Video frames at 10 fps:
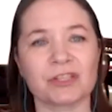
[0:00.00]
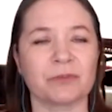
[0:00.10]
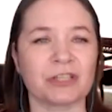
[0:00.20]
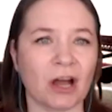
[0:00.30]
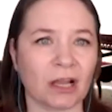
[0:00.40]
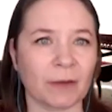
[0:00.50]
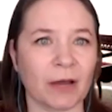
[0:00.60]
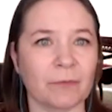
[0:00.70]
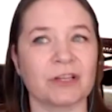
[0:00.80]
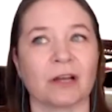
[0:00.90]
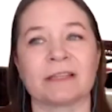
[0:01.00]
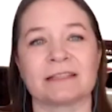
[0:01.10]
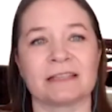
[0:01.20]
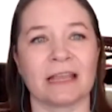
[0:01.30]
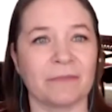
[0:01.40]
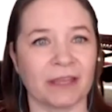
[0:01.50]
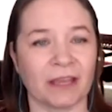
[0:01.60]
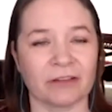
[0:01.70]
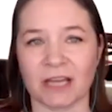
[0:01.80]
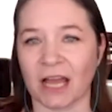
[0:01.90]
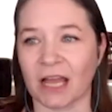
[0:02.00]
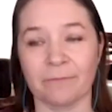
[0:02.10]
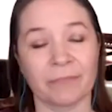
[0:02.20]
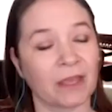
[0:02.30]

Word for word: should we talk about we talk about the same thing every time